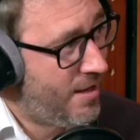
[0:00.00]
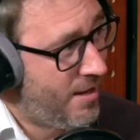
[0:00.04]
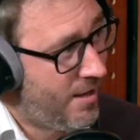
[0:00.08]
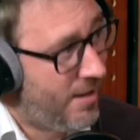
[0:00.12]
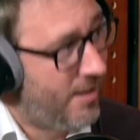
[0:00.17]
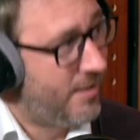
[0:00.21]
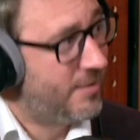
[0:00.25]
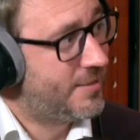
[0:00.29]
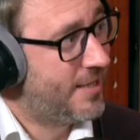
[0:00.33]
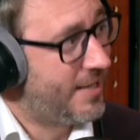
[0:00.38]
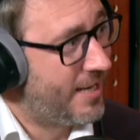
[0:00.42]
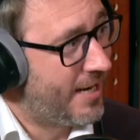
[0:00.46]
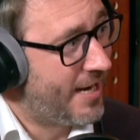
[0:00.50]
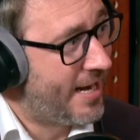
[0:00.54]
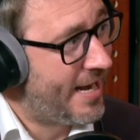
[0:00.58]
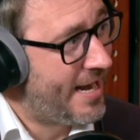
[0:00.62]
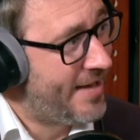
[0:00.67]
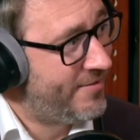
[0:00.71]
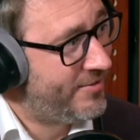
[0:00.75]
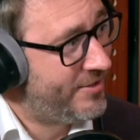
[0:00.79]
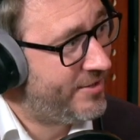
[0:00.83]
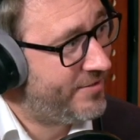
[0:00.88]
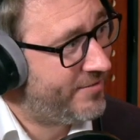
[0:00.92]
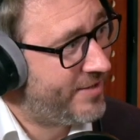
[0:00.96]
Article
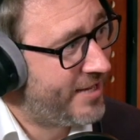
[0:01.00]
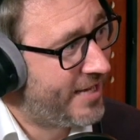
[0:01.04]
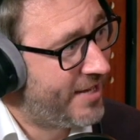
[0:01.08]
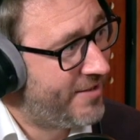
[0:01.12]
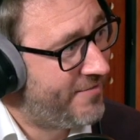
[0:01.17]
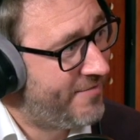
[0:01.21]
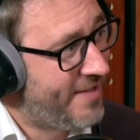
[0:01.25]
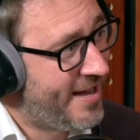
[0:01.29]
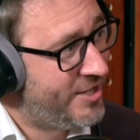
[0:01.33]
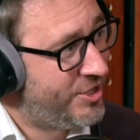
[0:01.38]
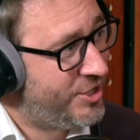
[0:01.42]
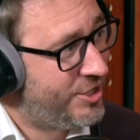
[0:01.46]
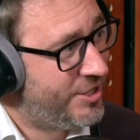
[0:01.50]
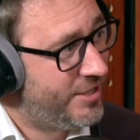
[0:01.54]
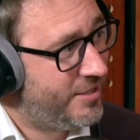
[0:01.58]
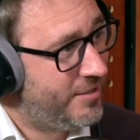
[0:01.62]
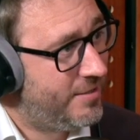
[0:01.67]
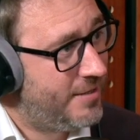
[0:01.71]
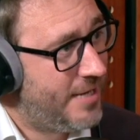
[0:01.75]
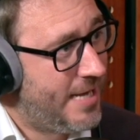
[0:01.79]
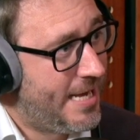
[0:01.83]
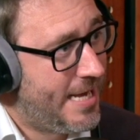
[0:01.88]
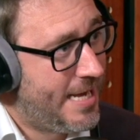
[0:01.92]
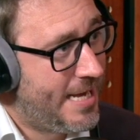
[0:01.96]
11 of the
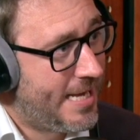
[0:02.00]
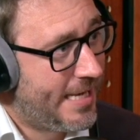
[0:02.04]
Convention